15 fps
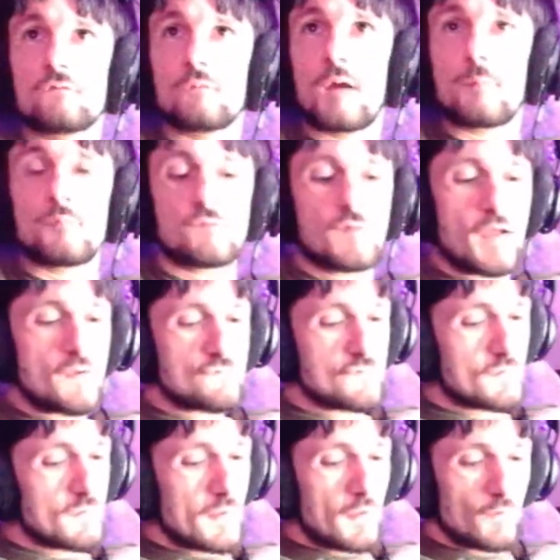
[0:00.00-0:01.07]

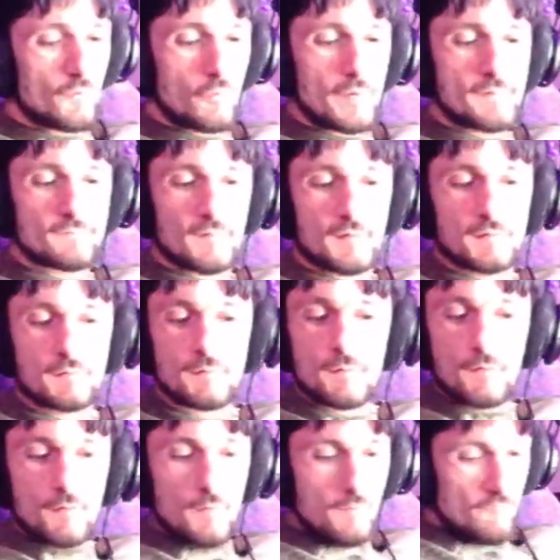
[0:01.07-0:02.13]
reputation increasing
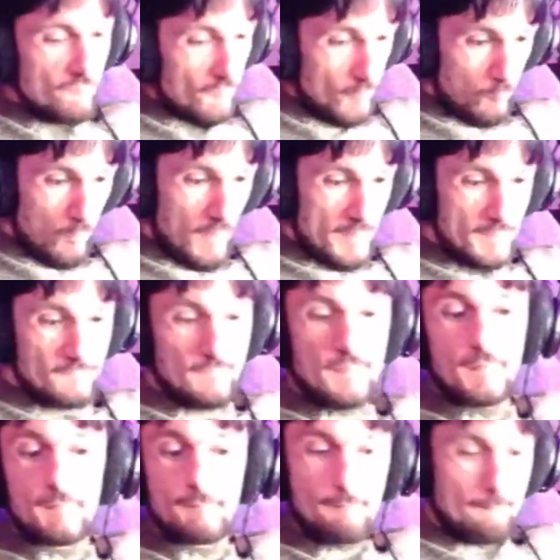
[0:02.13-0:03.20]
for what he
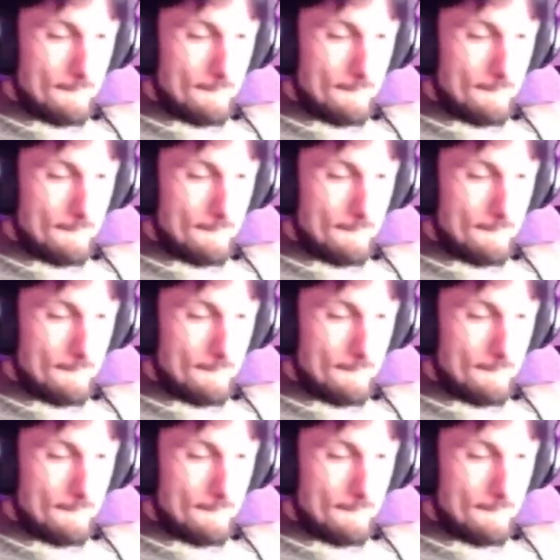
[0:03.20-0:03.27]
did.